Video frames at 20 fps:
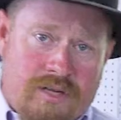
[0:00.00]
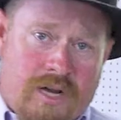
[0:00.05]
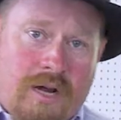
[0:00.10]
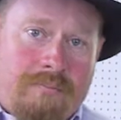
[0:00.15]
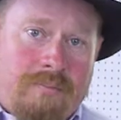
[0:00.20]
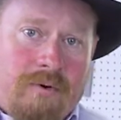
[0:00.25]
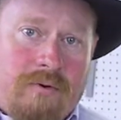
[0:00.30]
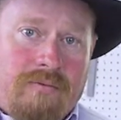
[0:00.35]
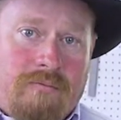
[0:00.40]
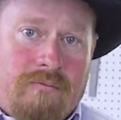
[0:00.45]

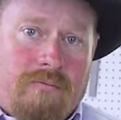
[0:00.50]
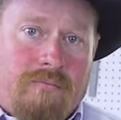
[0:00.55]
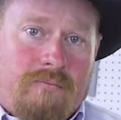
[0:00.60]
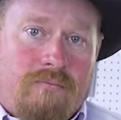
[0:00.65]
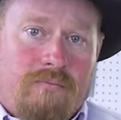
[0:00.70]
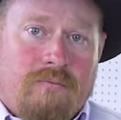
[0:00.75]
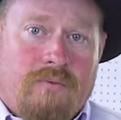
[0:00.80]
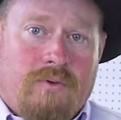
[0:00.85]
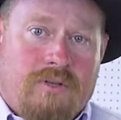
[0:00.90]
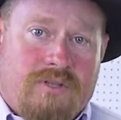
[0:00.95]
type of
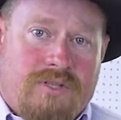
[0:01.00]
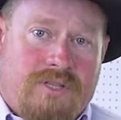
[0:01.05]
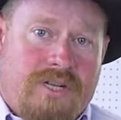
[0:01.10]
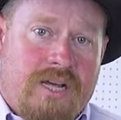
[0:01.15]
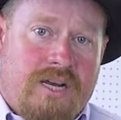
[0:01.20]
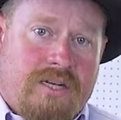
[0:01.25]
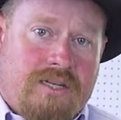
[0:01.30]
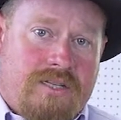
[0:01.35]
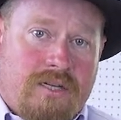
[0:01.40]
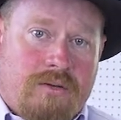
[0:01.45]

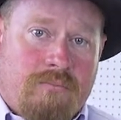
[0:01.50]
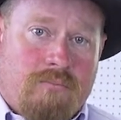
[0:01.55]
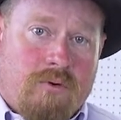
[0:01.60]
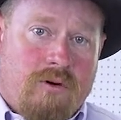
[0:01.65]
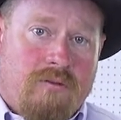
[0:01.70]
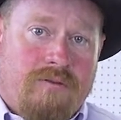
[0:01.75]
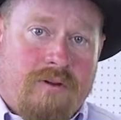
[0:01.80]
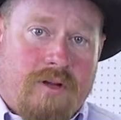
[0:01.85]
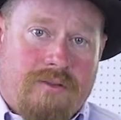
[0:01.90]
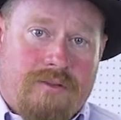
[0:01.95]
standing seam
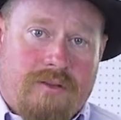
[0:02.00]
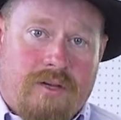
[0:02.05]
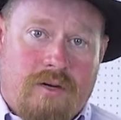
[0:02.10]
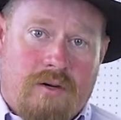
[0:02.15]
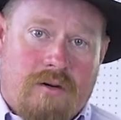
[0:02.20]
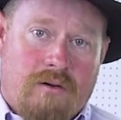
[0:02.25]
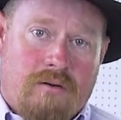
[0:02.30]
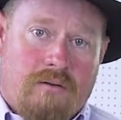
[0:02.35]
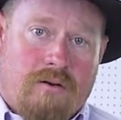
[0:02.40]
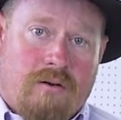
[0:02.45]
roof out
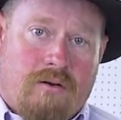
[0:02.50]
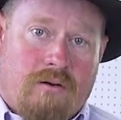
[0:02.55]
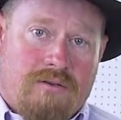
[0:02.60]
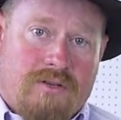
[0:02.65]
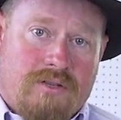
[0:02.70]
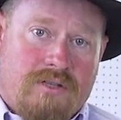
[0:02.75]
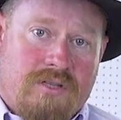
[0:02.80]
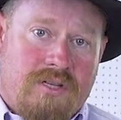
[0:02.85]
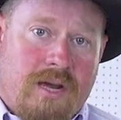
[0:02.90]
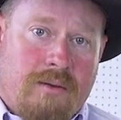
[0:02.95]
there are
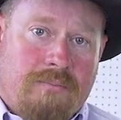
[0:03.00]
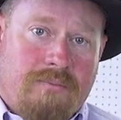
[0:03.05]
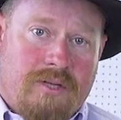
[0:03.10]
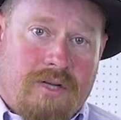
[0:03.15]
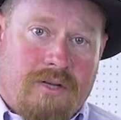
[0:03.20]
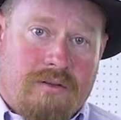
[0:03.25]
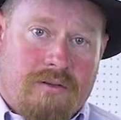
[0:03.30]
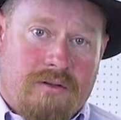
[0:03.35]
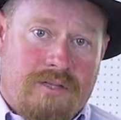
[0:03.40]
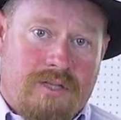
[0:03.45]
the snap
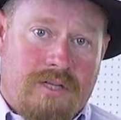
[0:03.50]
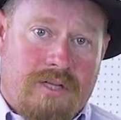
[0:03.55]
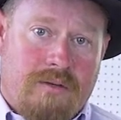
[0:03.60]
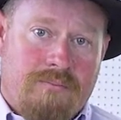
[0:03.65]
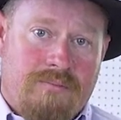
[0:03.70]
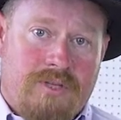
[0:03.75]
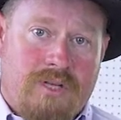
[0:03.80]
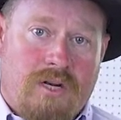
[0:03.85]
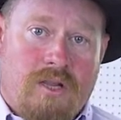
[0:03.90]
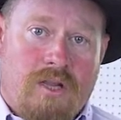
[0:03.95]
together
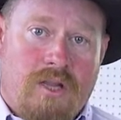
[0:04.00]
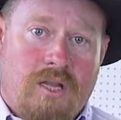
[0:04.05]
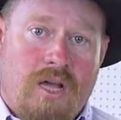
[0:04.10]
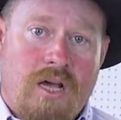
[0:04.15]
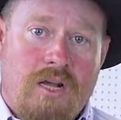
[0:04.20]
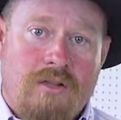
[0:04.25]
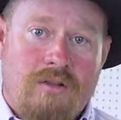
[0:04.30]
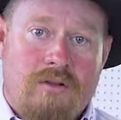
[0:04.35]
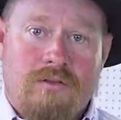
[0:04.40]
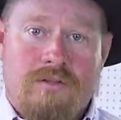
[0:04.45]
seams, and a
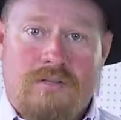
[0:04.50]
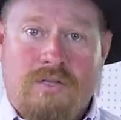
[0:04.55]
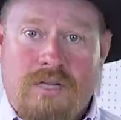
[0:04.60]
lot of those